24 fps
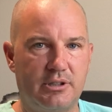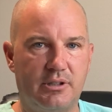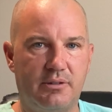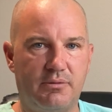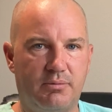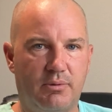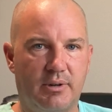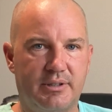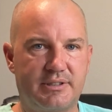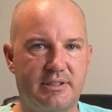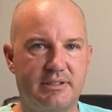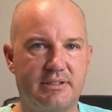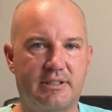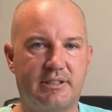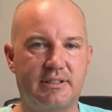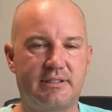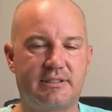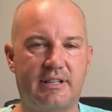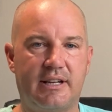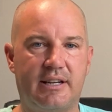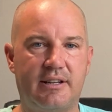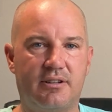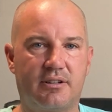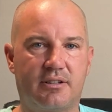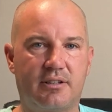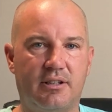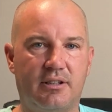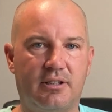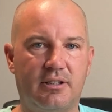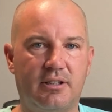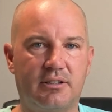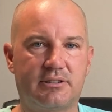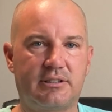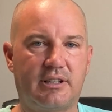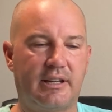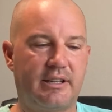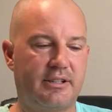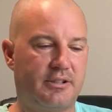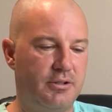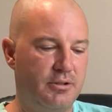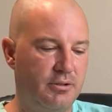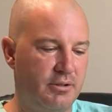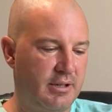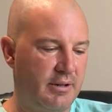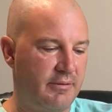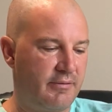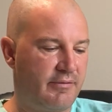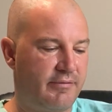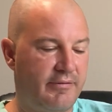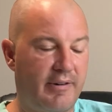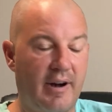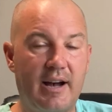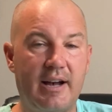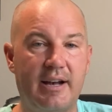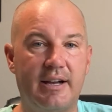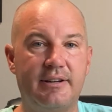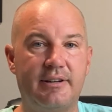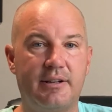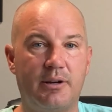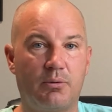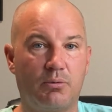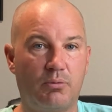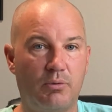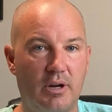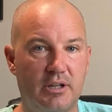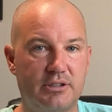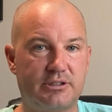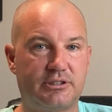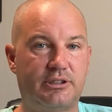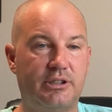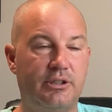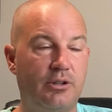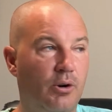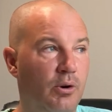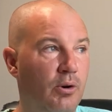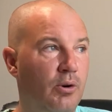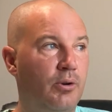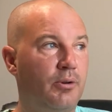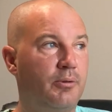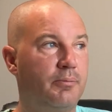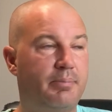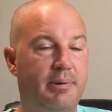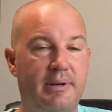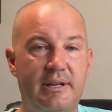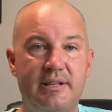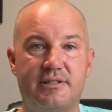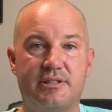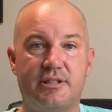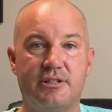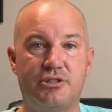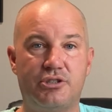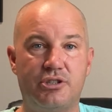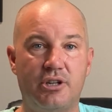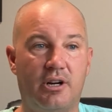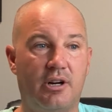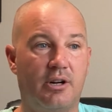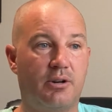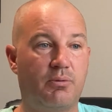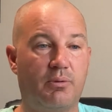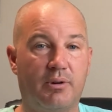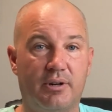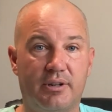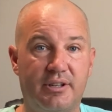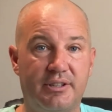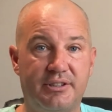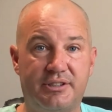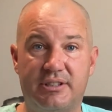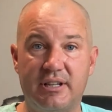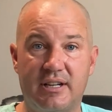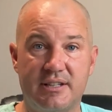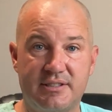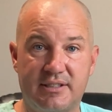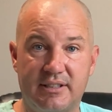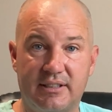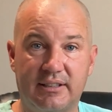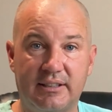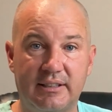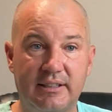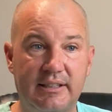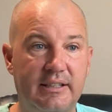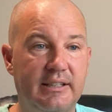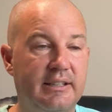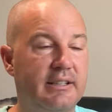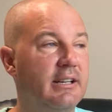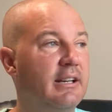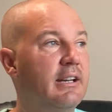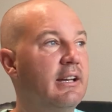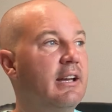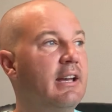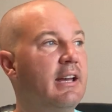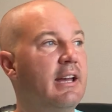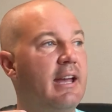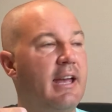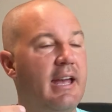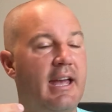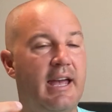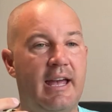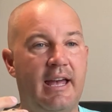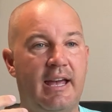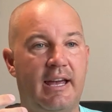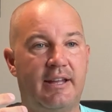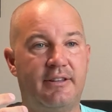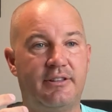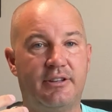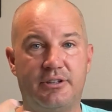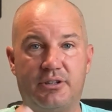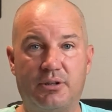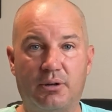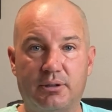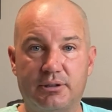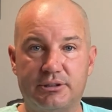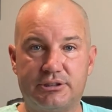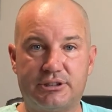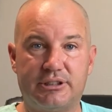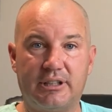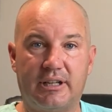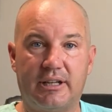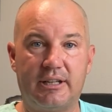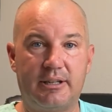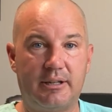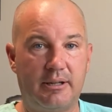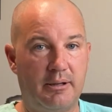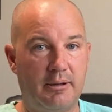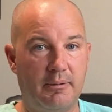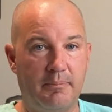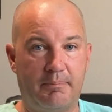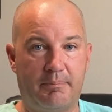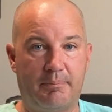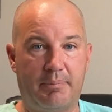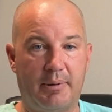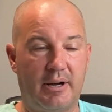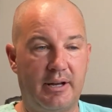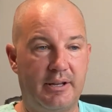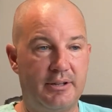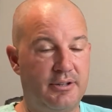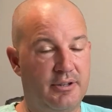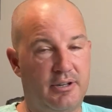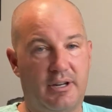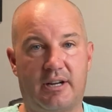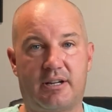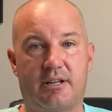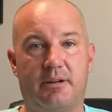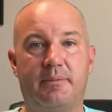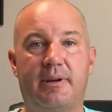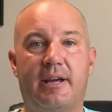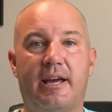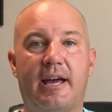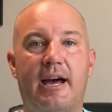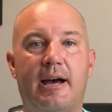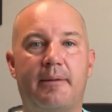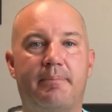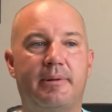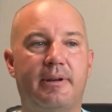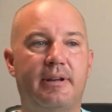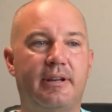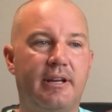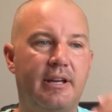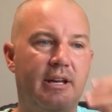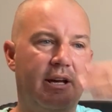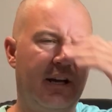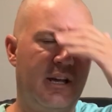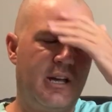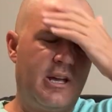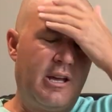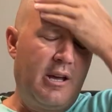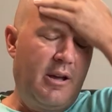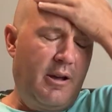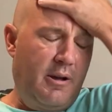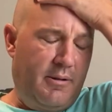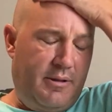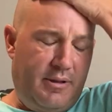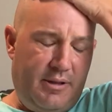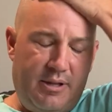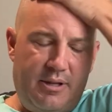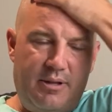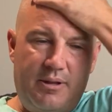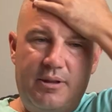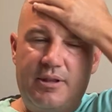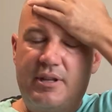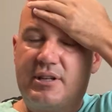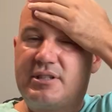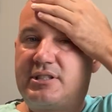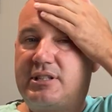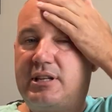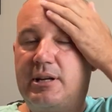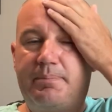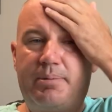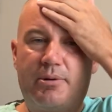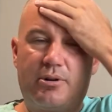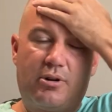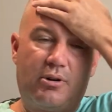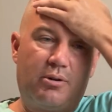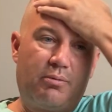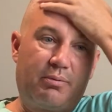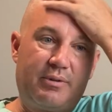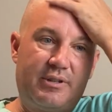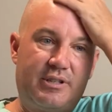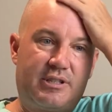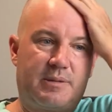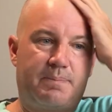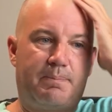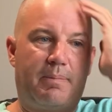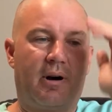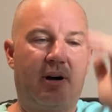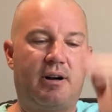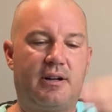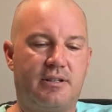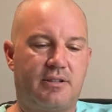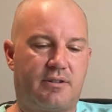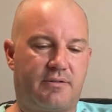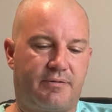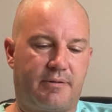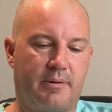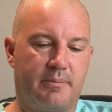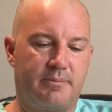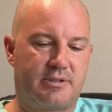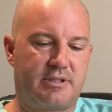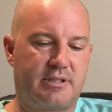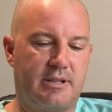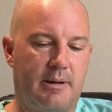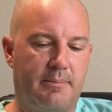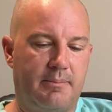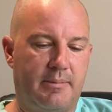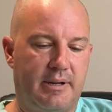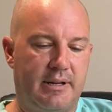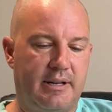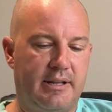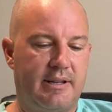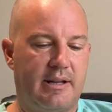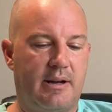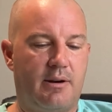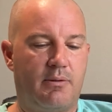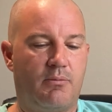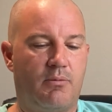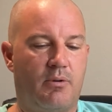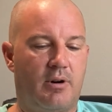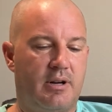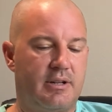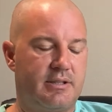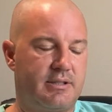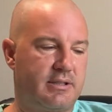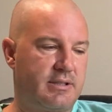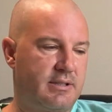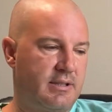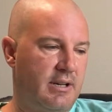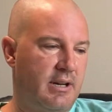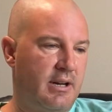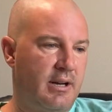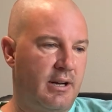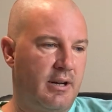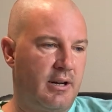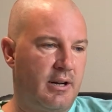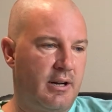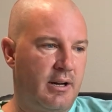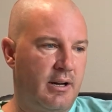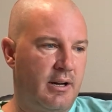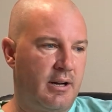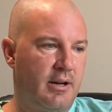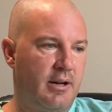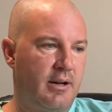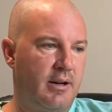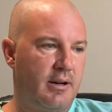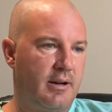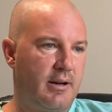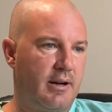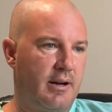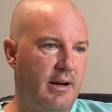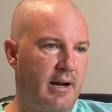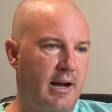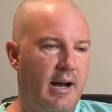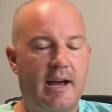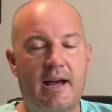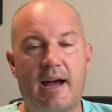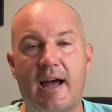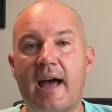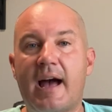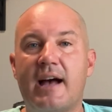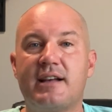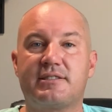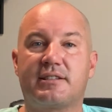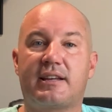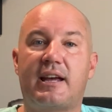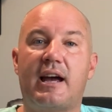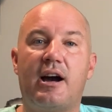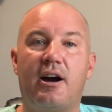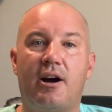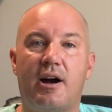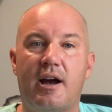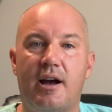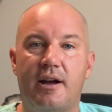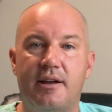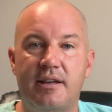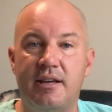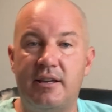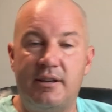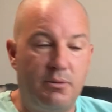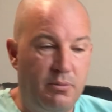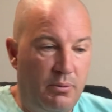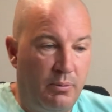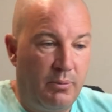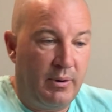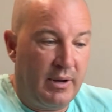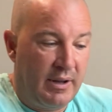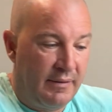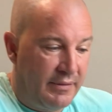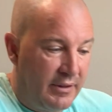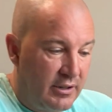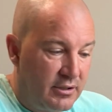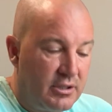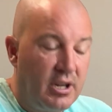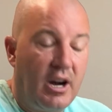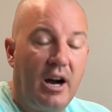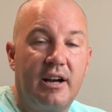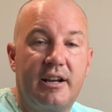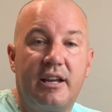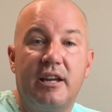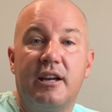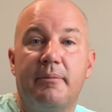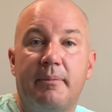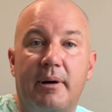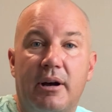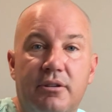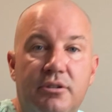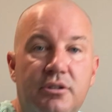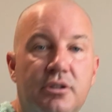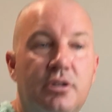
of what this container can look like. You can find a rusty old piece of junk where it doesn't leak and the door shut, but you're not going to be happy. The typical response from somebody that wants I ask how, if they're talking about